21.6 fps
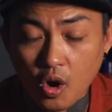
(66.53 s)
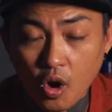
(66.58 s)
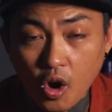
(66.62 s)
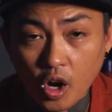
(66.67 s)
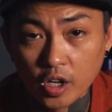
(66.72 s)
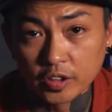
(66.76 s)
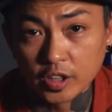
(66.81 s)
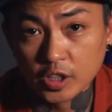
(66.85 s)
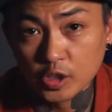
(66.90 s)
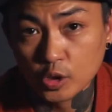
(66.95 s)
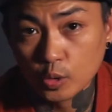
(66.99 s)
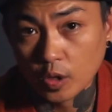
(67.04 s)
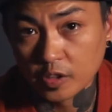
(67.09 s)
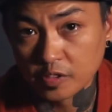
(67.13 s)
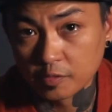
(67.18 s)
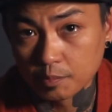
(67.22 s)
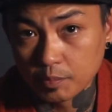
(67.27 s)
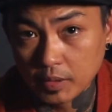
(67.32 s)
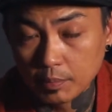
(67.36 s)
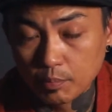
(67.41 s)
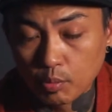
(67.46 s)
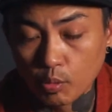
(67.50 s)
on the
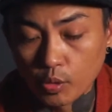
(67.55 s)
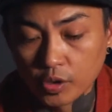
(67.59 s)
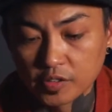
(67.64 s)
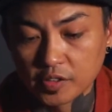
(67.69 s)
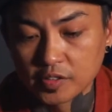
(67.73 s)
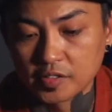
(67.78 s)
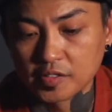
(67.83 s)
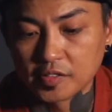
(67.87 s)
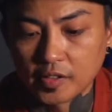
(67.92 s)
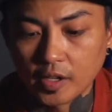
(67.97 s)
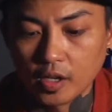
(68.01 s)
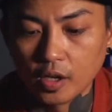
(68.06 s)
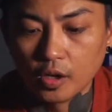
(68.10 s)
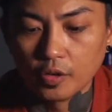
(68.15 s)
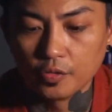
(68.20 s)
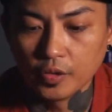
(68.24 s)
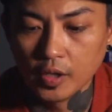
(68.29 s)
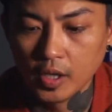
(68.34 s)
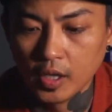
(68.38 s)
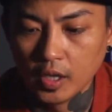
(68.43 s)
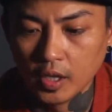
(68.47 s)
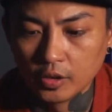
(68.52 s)
USB ports itself,